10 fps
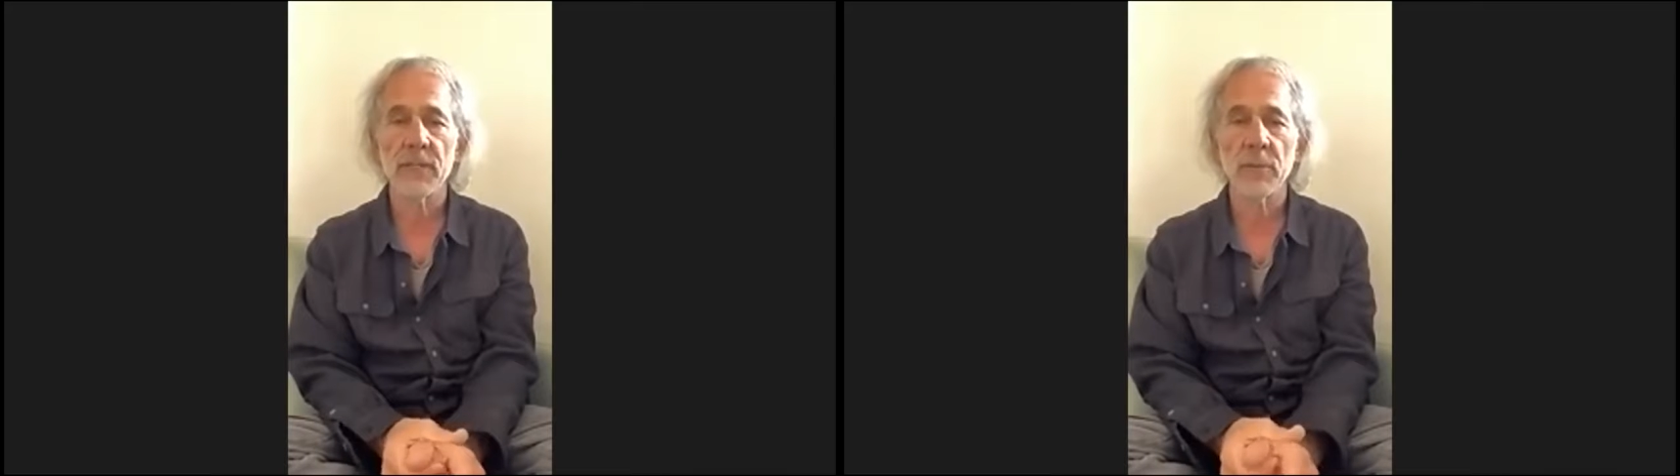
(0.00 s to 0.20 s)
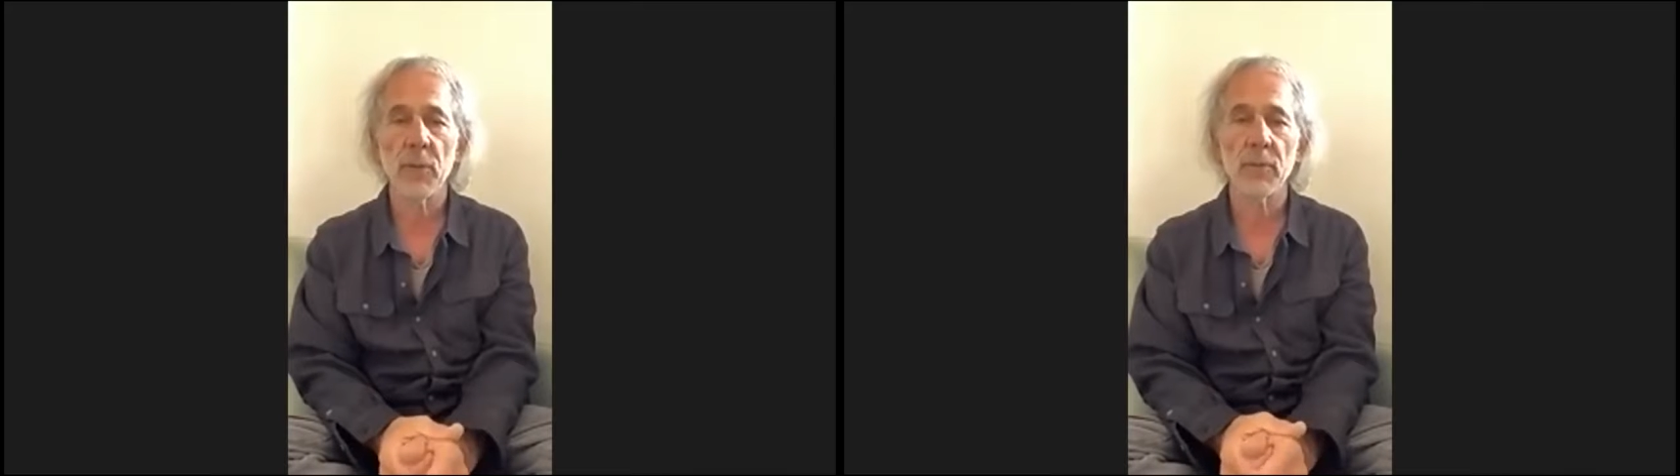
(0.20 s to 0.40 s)

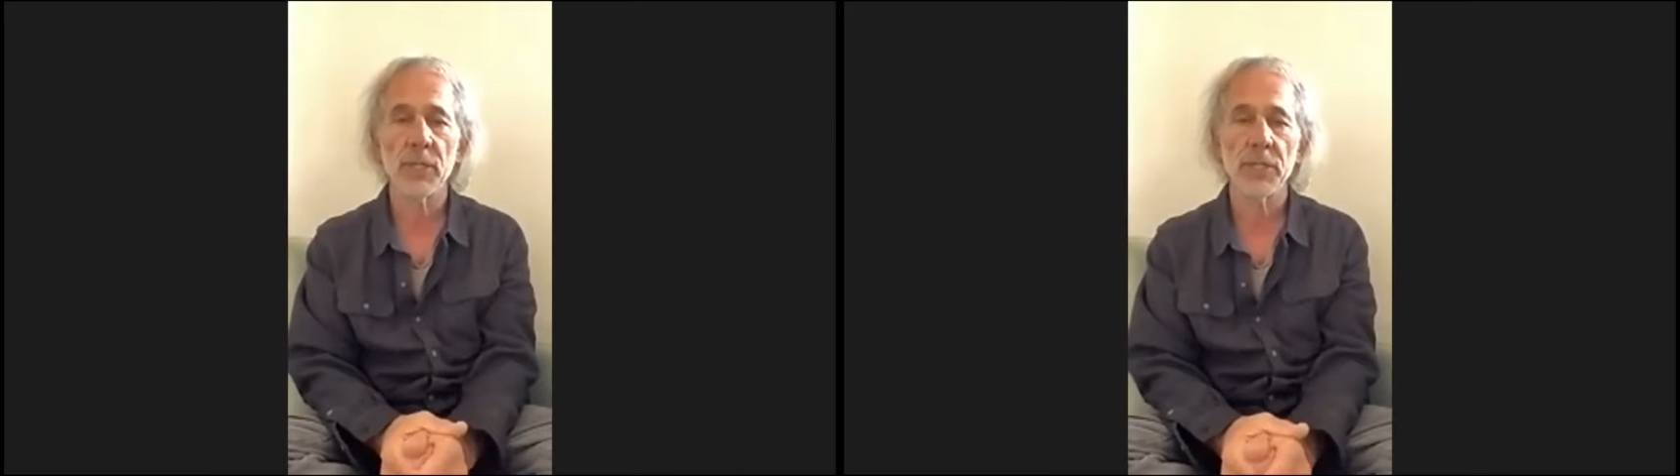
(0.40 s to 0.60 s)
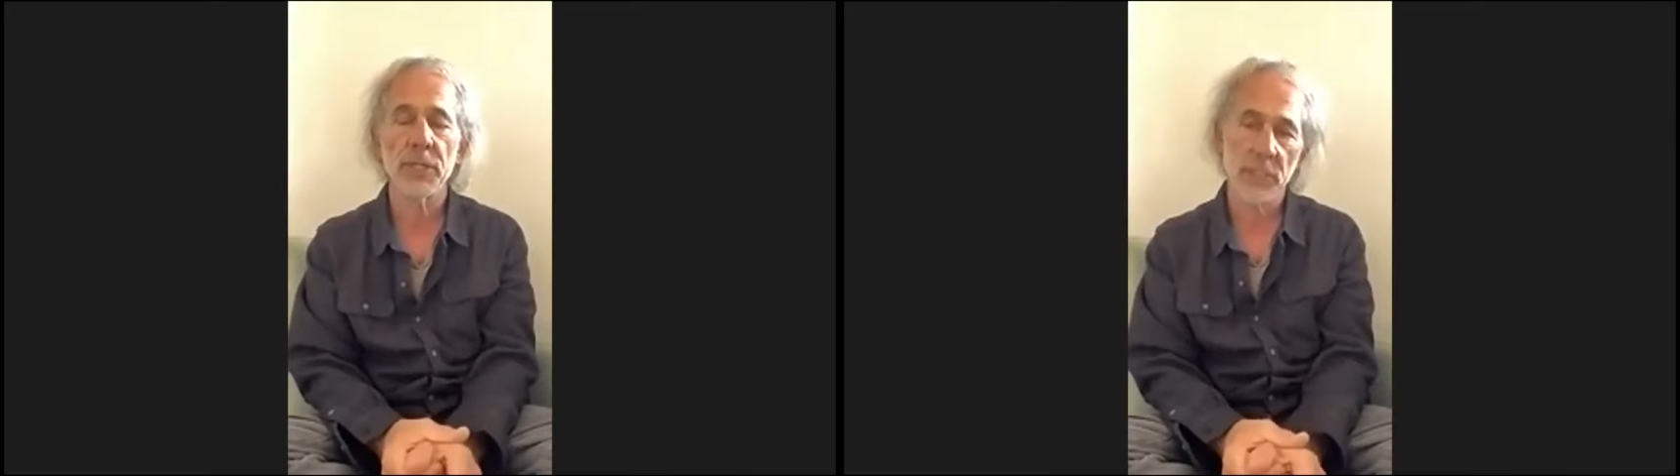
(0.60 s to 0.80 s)
to
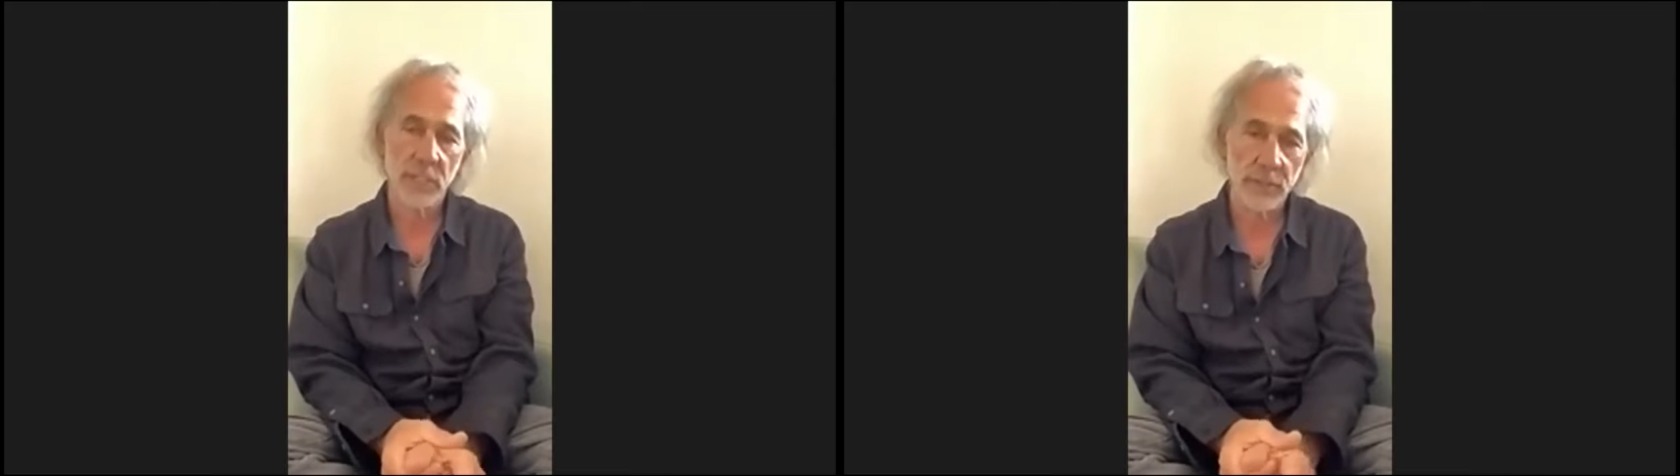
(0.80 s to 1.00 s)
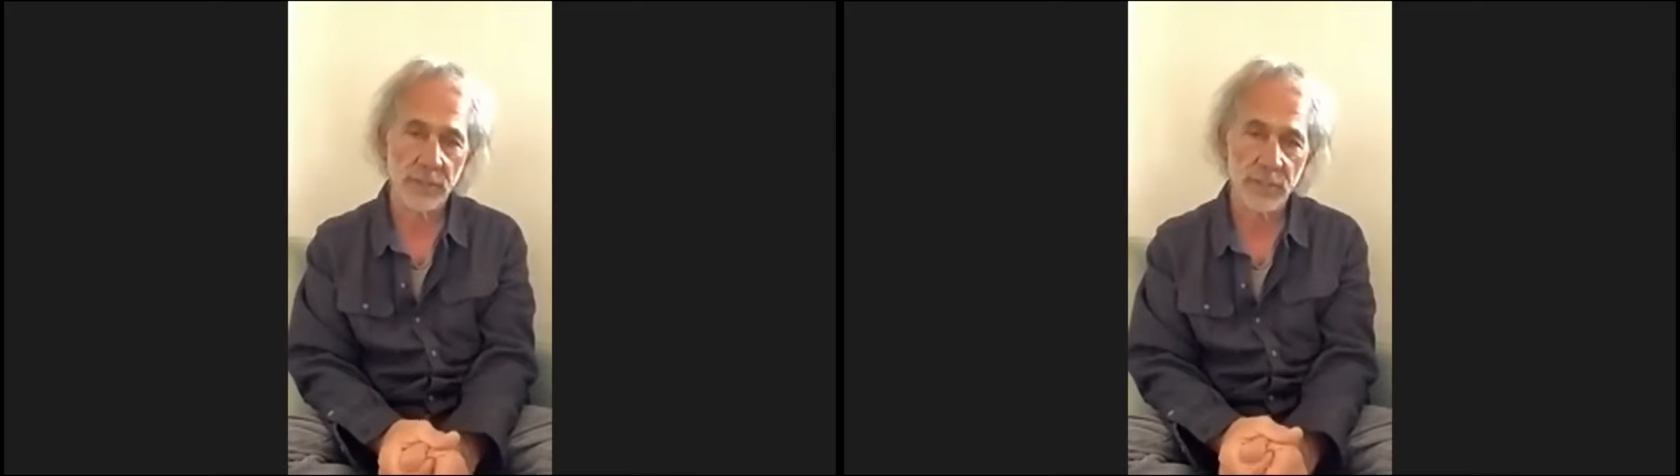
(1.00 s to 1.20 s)
publish a
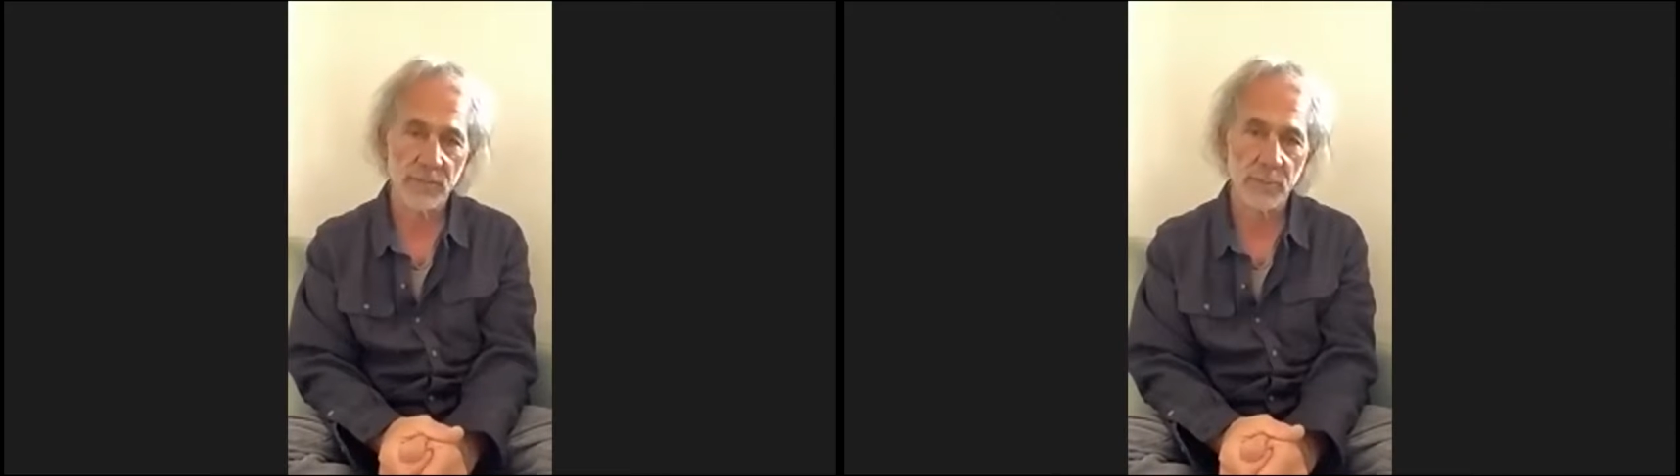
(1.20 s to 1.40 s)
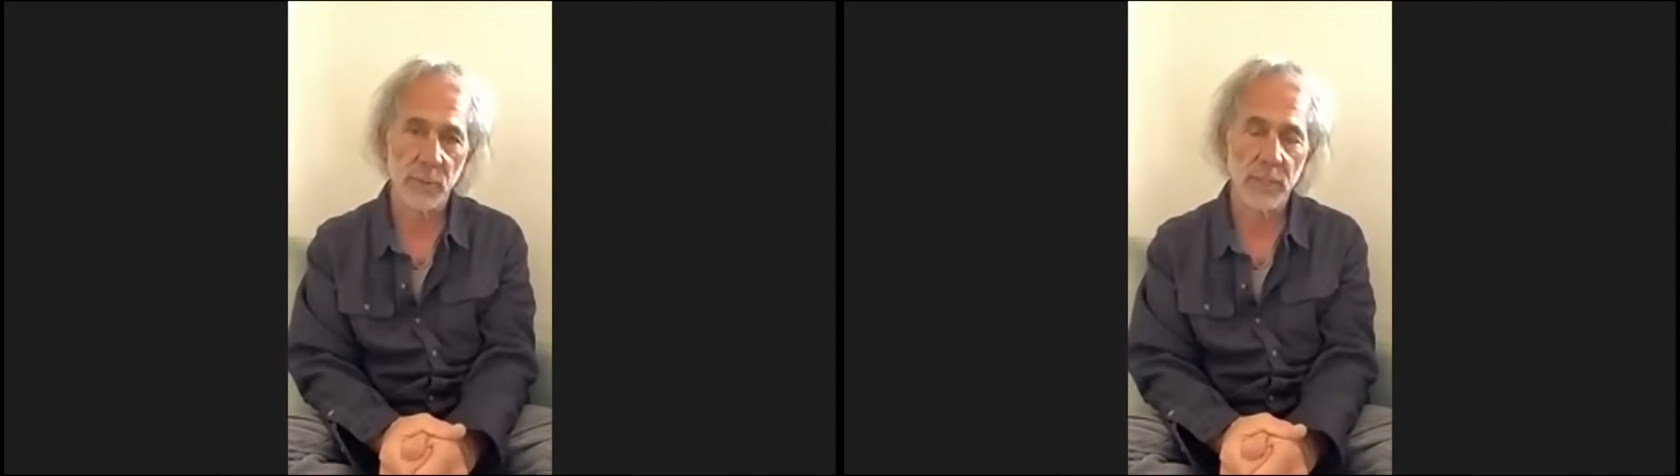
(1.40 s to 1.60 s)
series
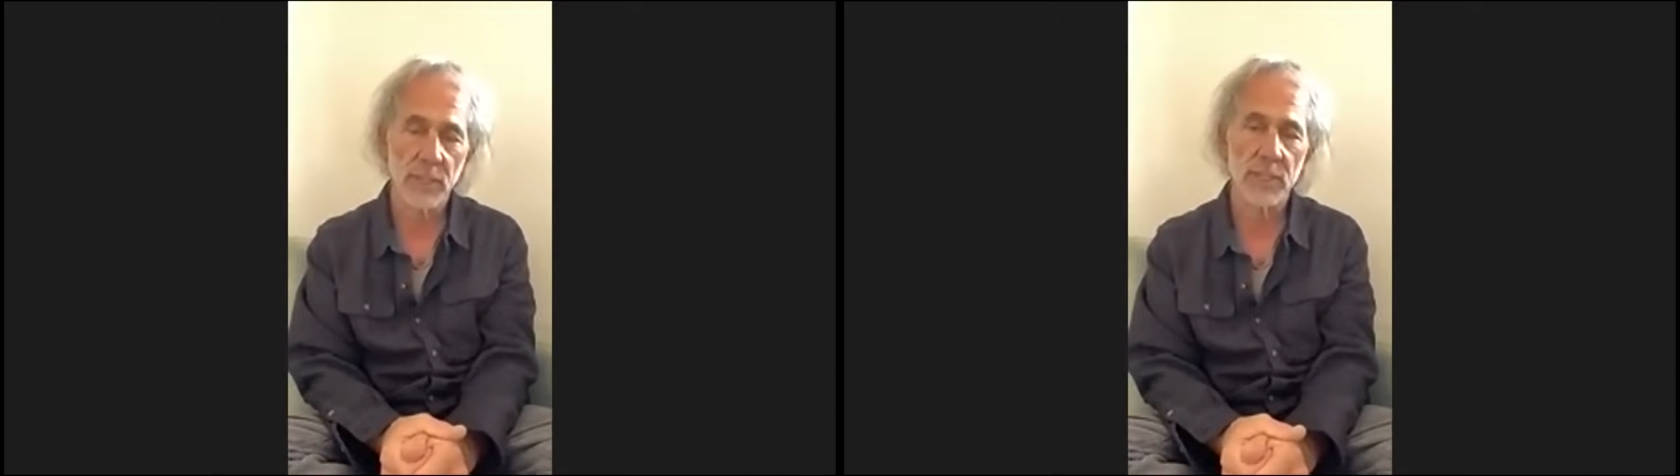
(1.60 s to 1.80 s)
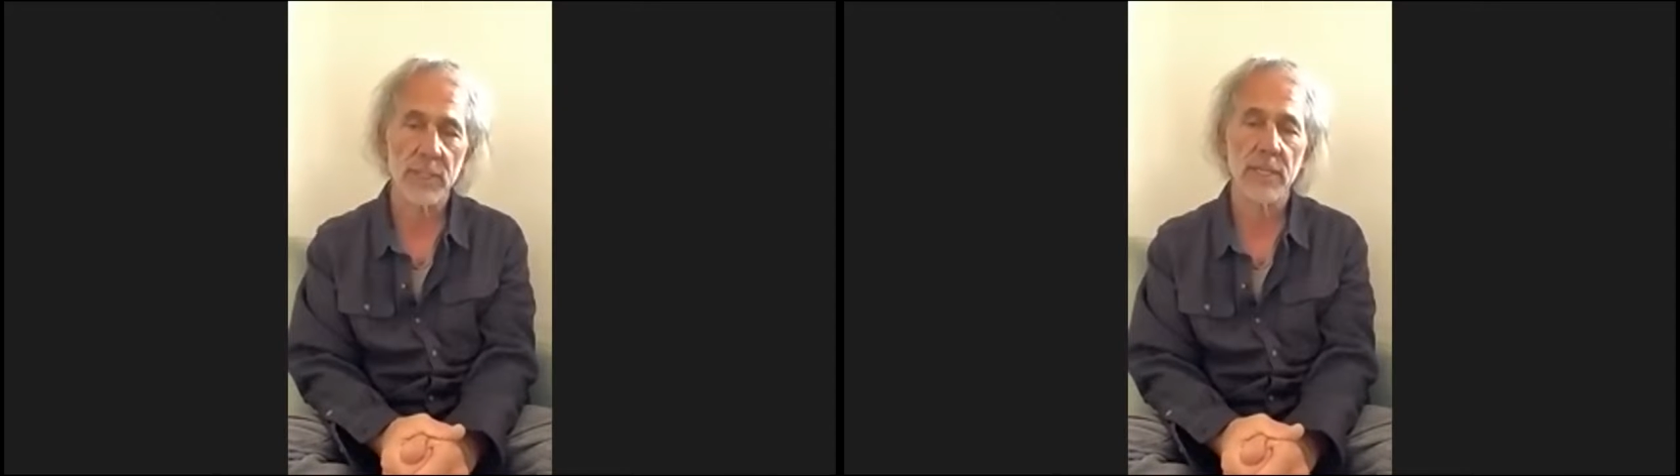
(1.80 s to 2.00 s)
of
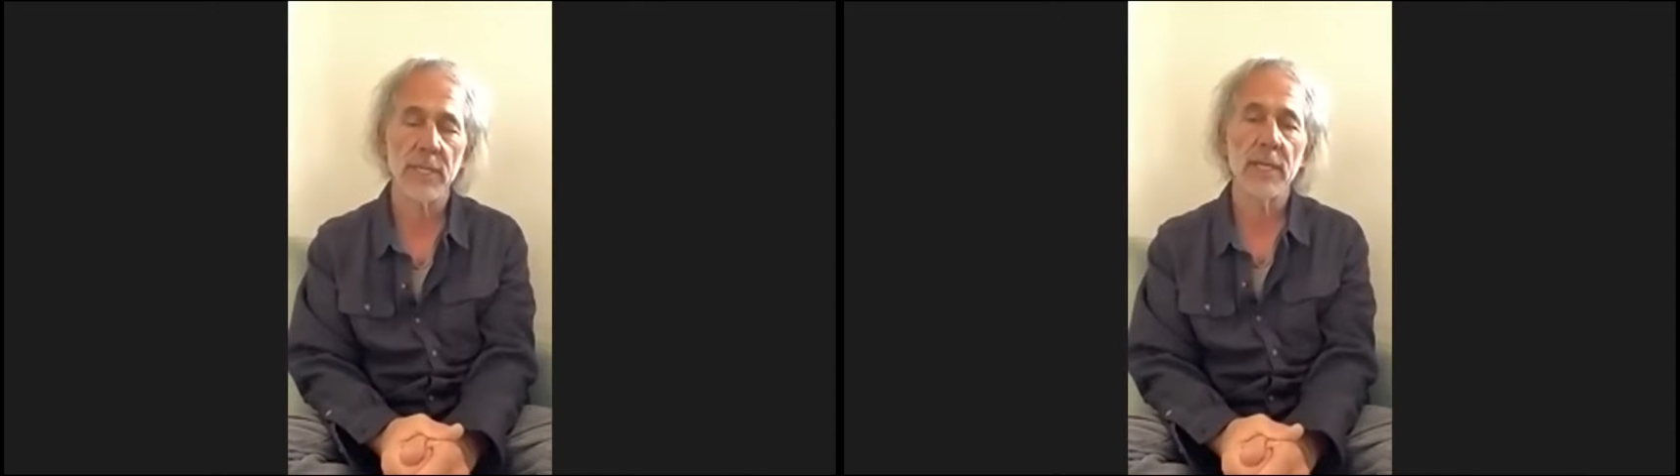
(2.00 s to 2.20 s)
books.